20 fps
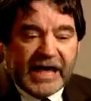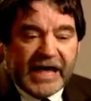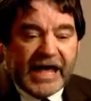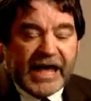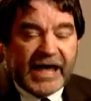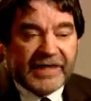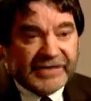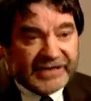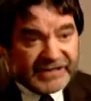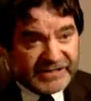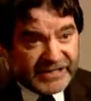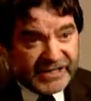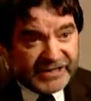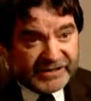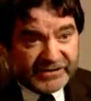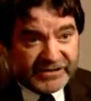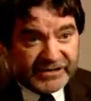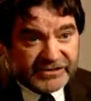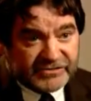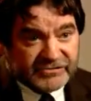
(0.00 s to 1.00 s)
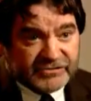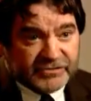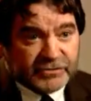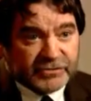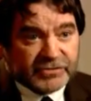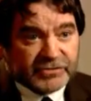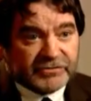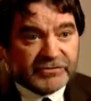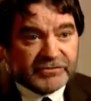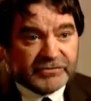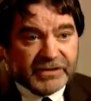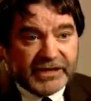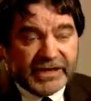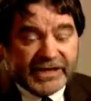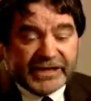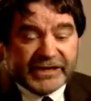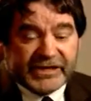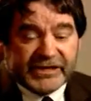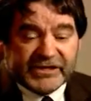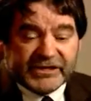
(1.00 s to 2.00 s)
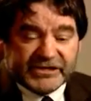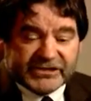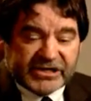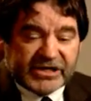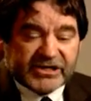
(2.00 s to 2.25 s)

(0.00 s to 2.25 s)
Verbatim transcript: and then take things forward from there.